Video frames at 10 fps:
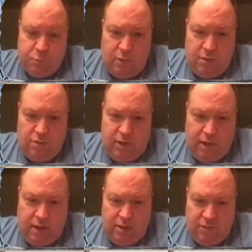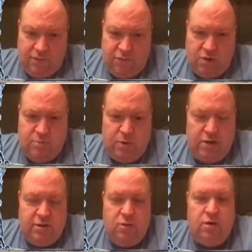The Frostbite
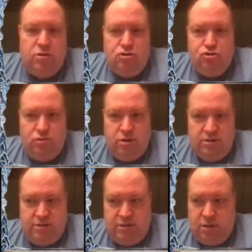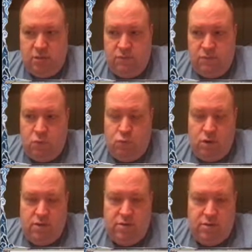token destroys itself
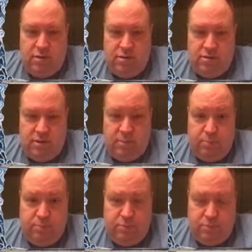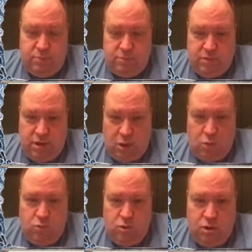when the
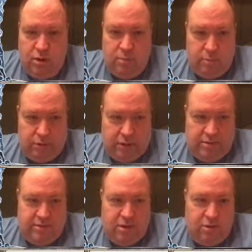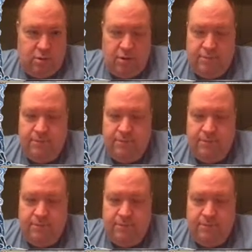owner plays a card.